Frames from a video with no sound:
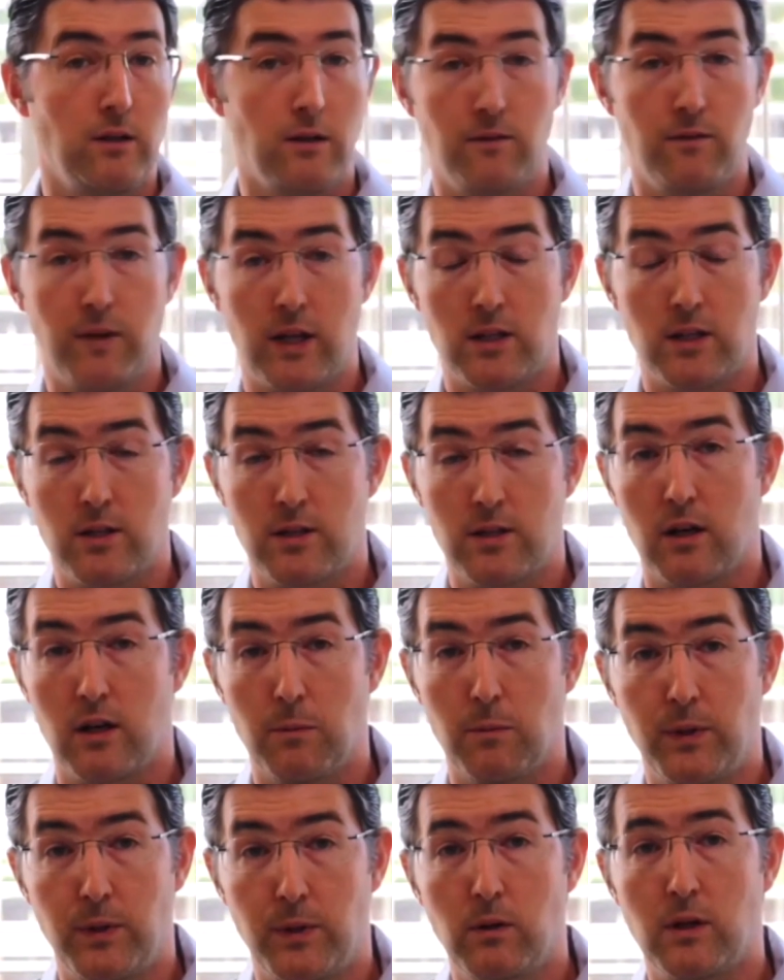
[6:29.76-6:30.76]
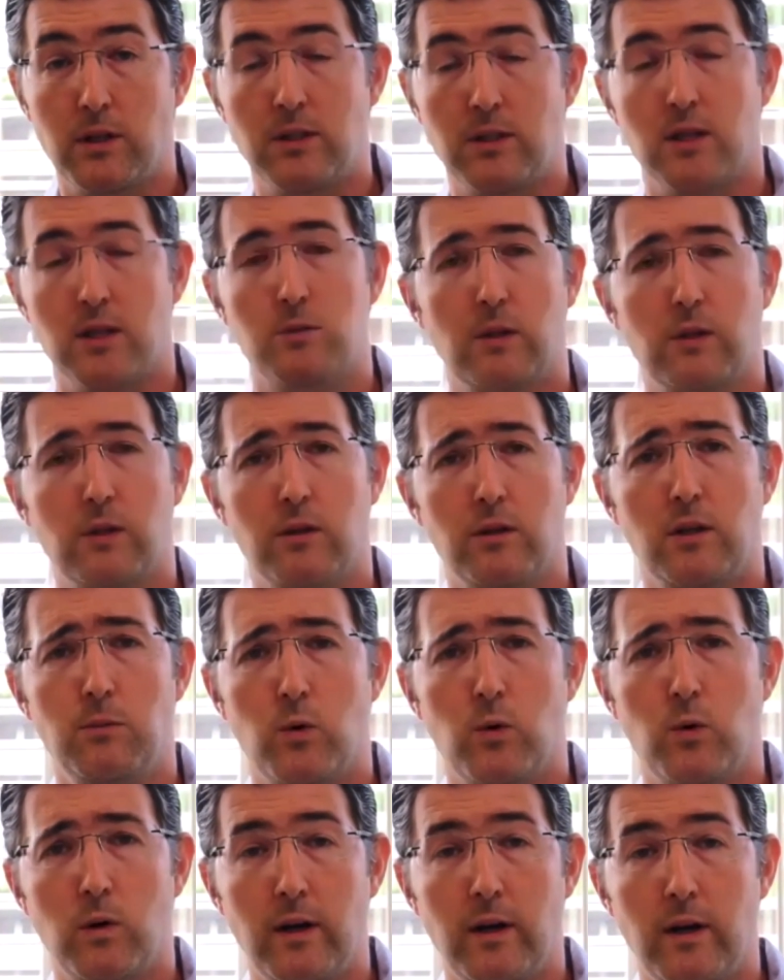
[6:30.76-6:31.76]
know, advanced therapeutics as we learn
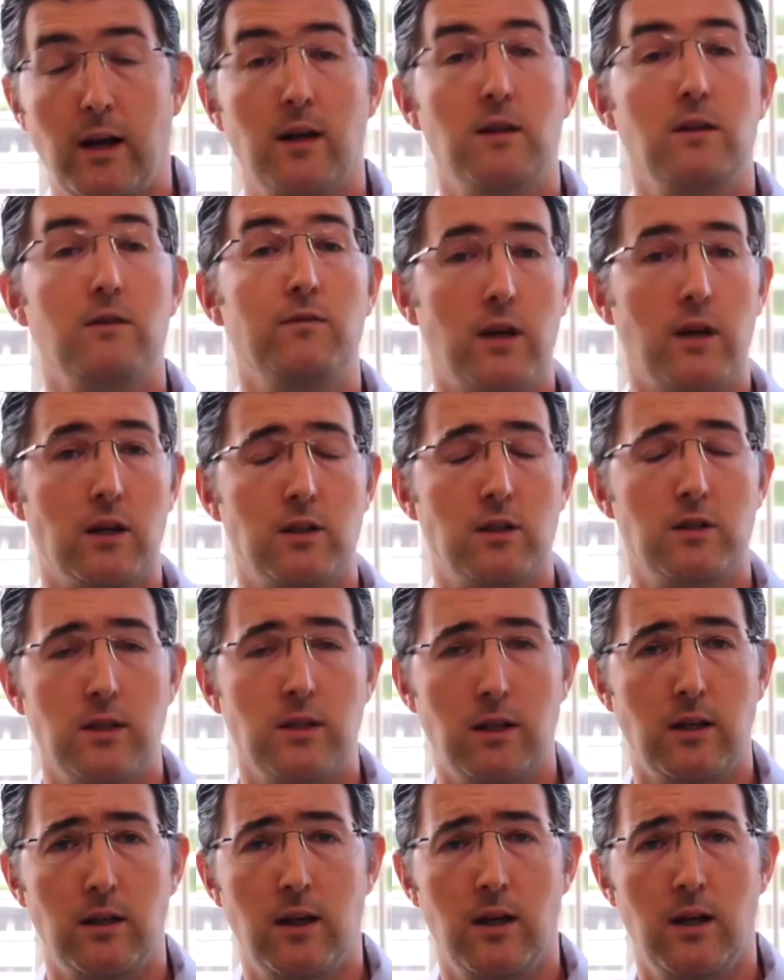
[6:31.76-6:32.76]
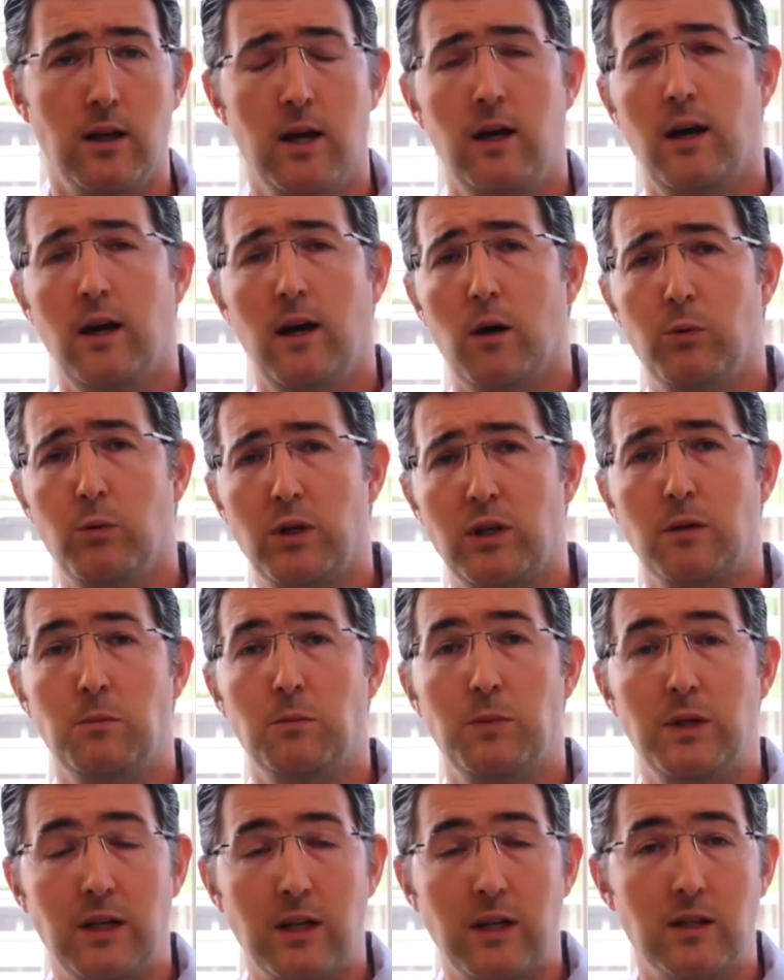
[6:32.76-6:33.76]
more and the vaccine, uh, we
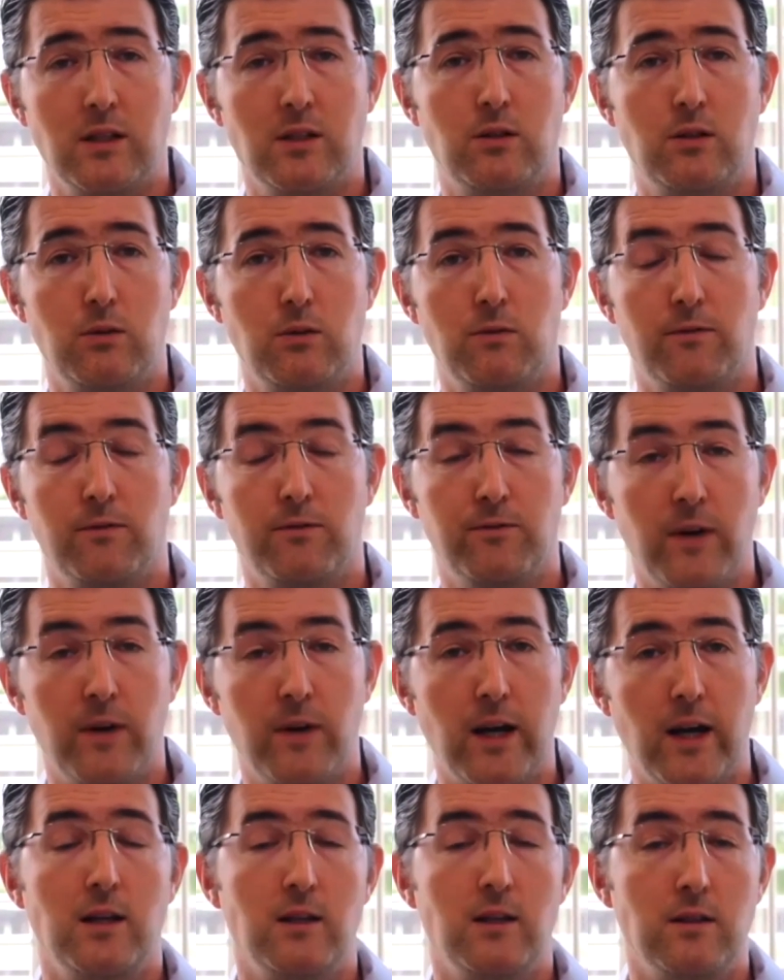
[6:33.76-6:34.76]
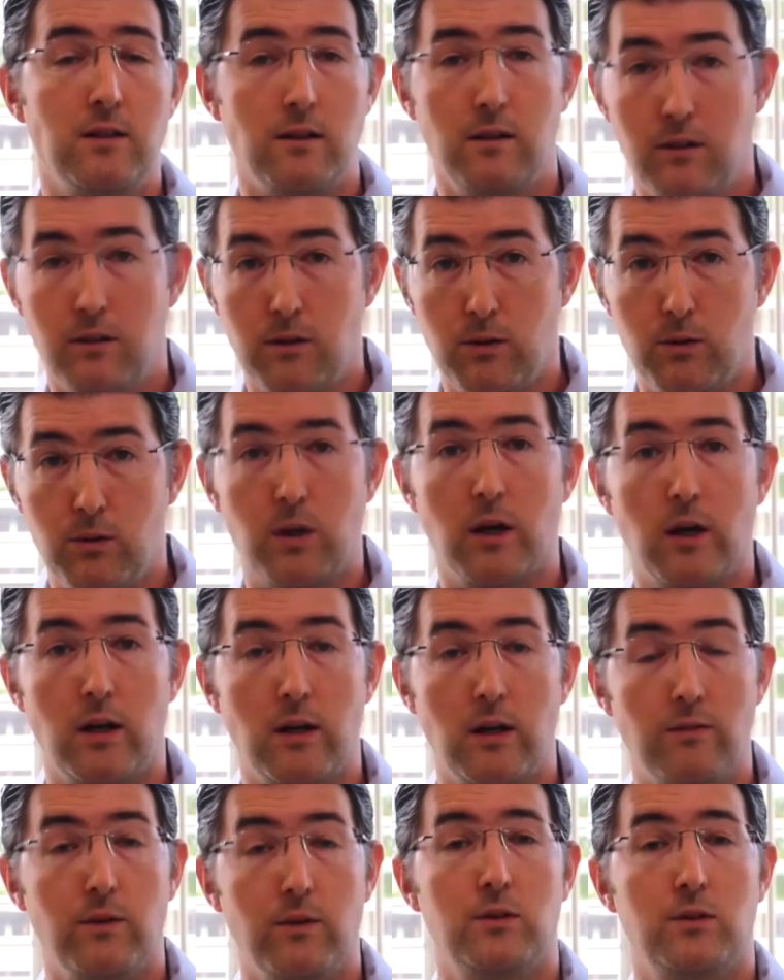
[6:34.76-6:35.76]
can begin to find a new
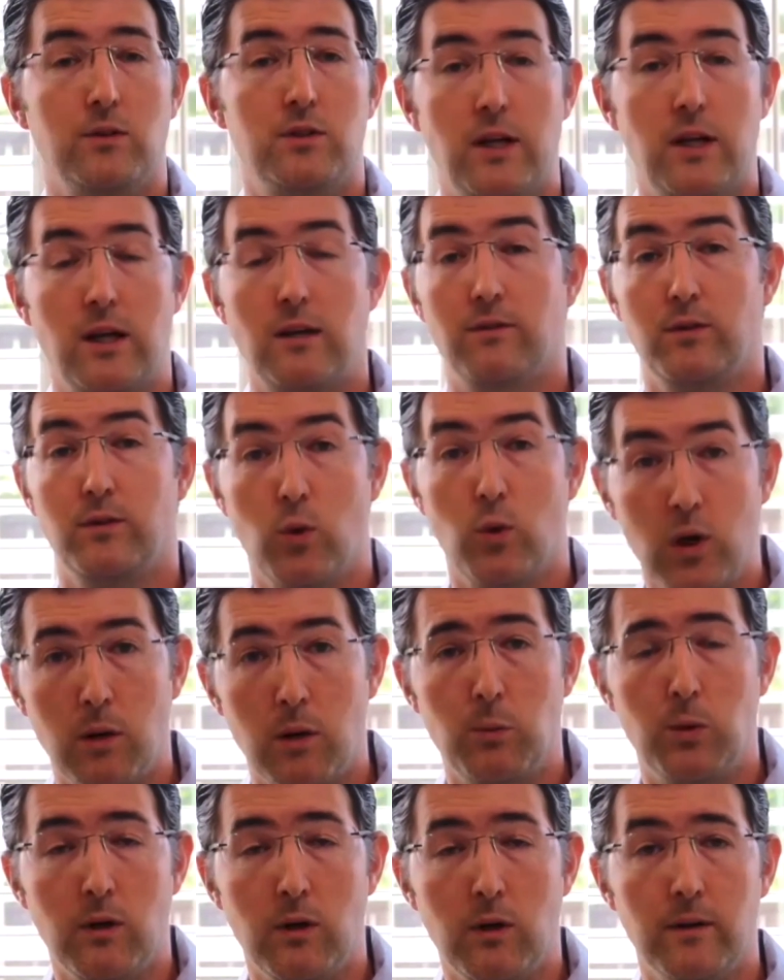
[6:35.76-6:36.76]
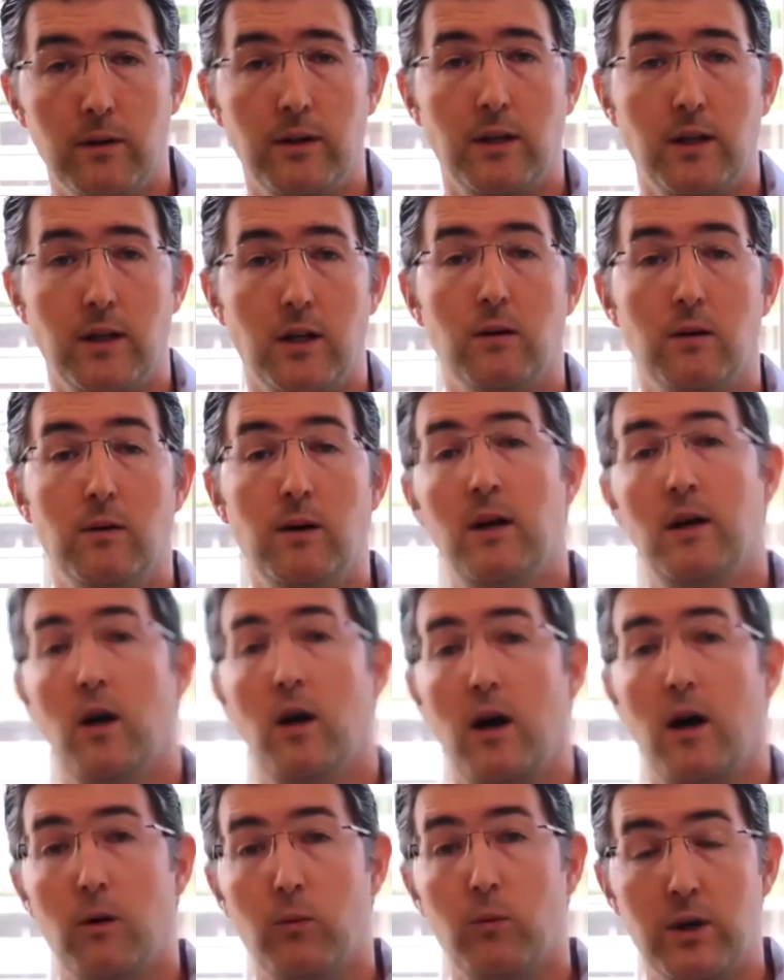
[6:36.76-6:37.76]
kind of state of normal, you know,
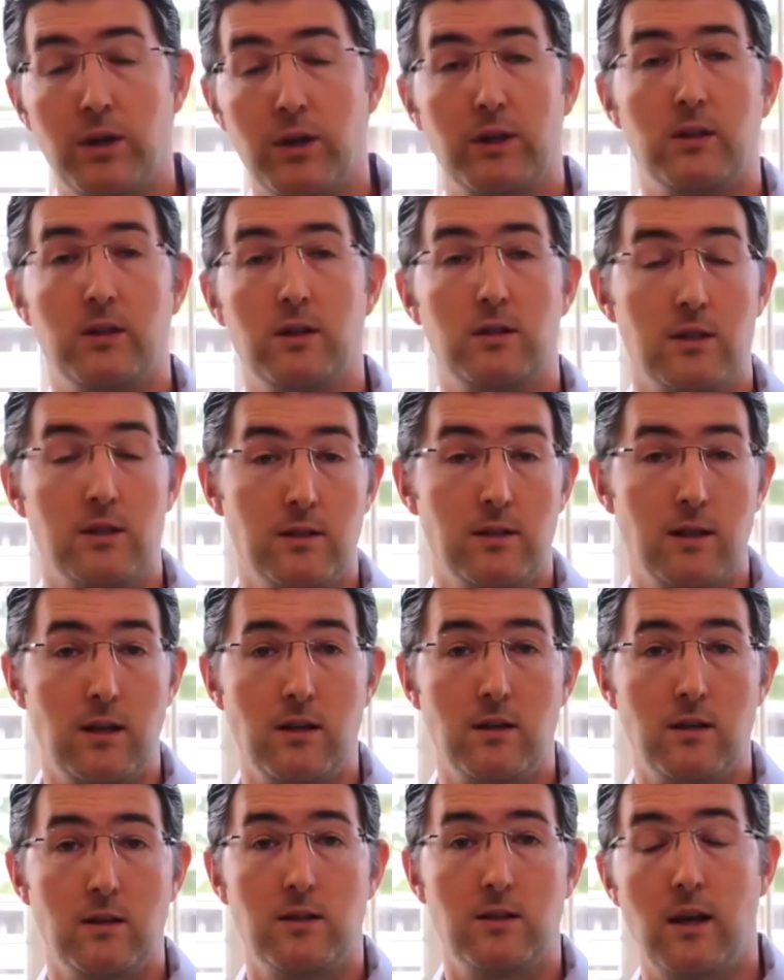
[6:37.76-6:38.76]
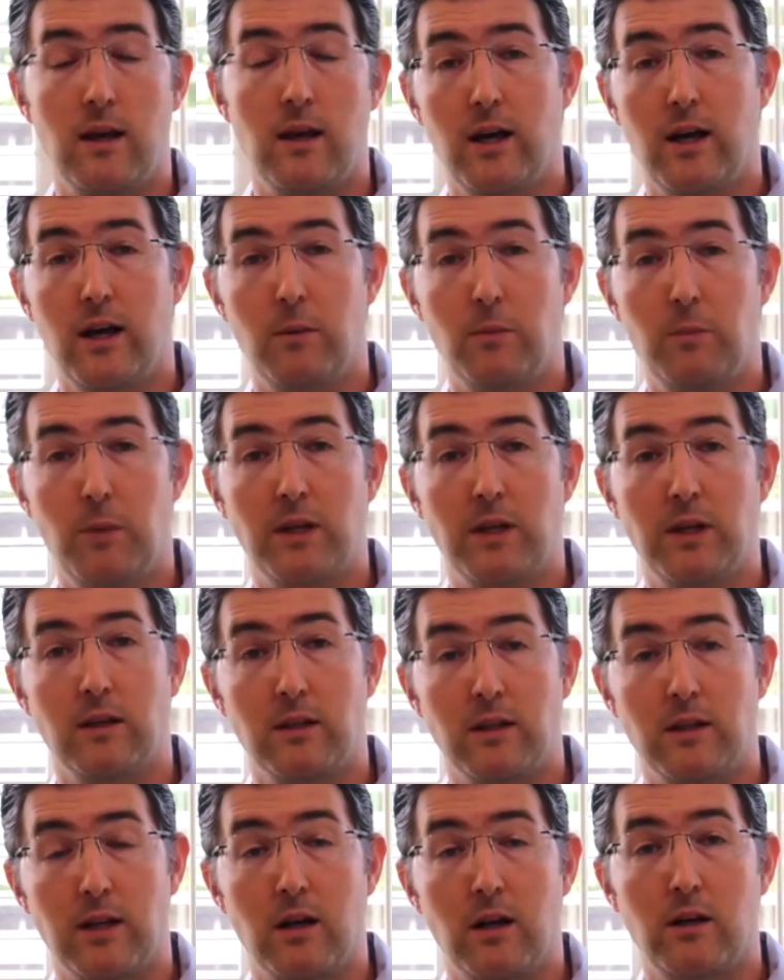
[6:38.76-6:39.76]
uh, with this disease um, and,
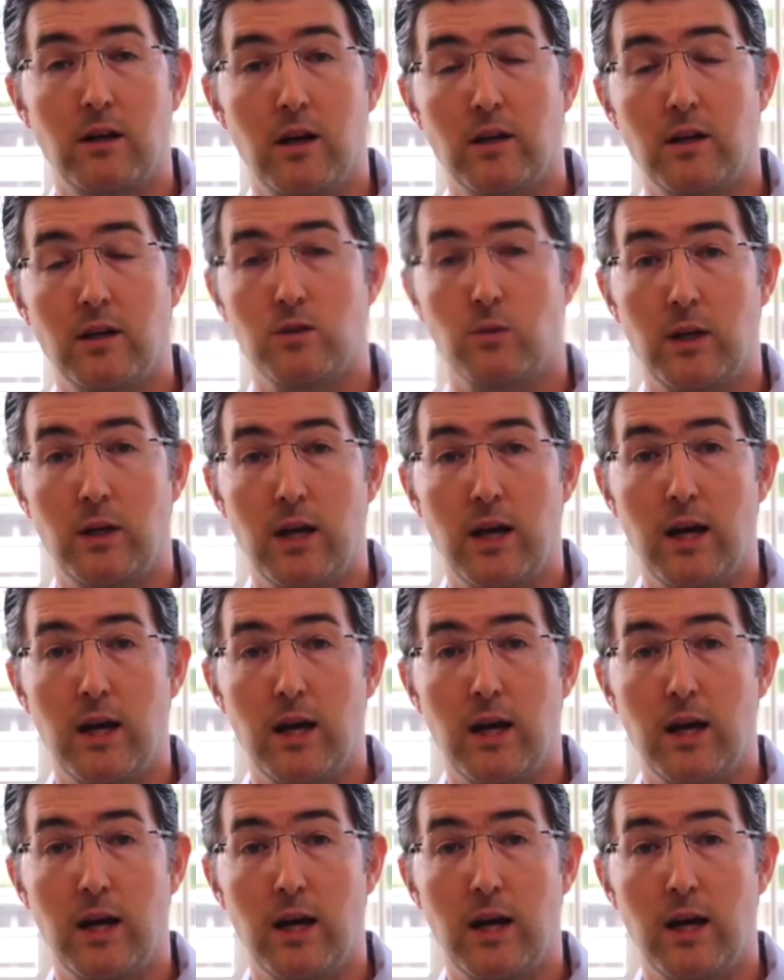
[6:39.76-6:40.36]
and carry on as we